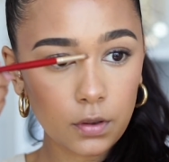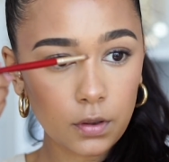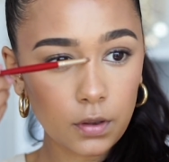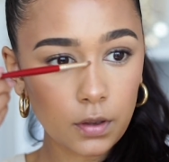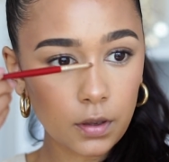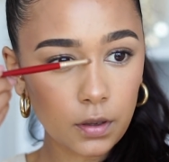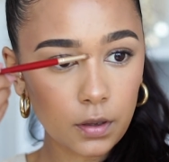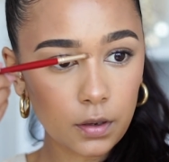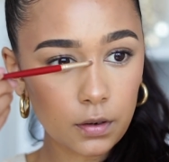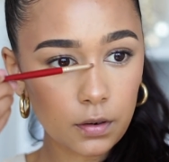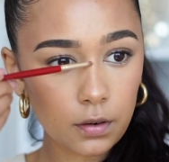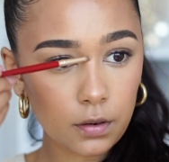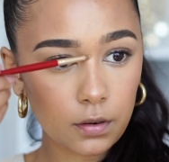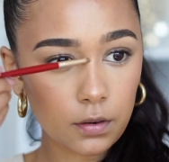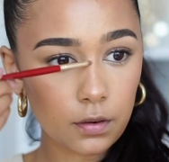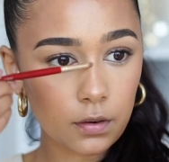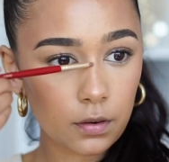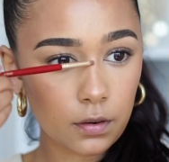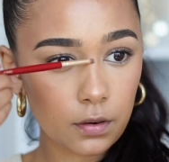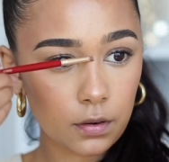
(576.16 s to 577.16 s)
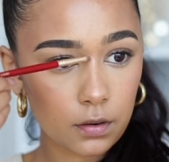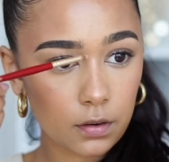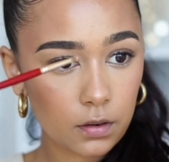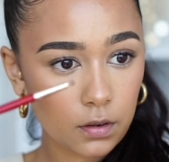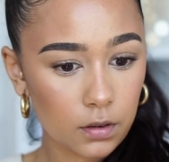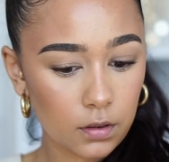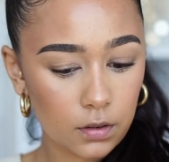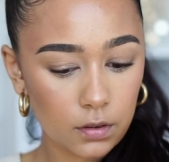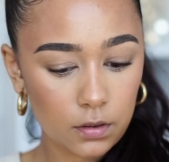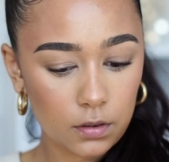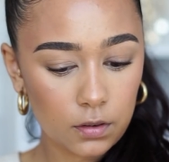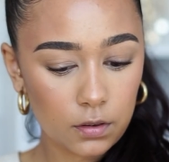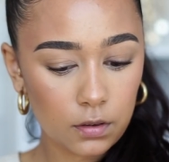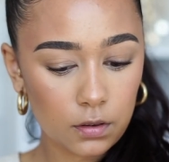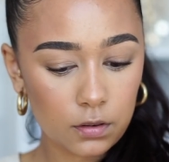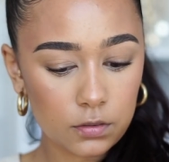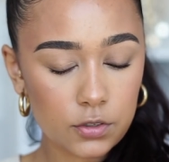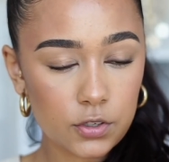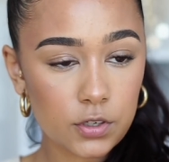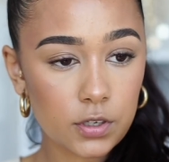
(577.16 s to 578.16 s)
And
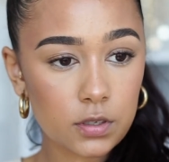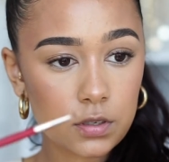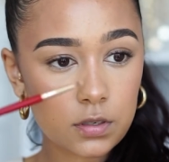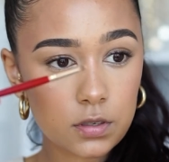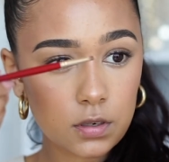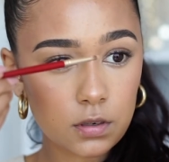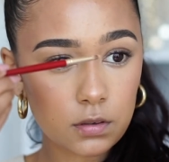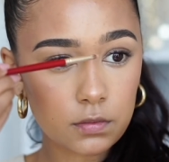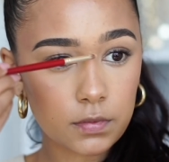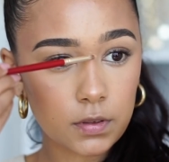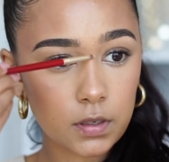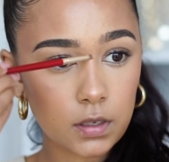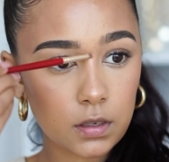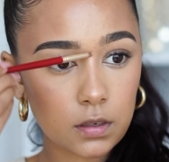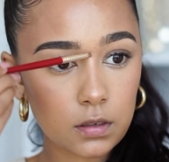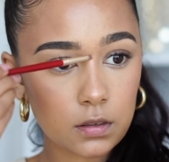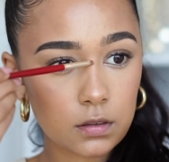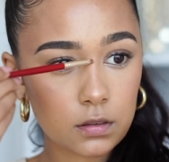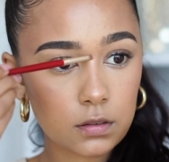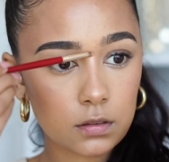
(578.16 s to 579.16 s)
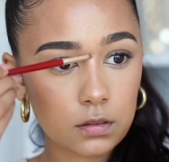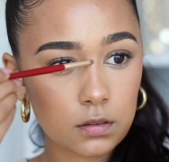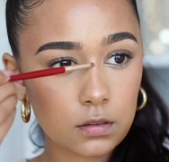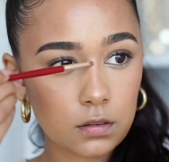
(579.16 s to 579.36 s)
just over here,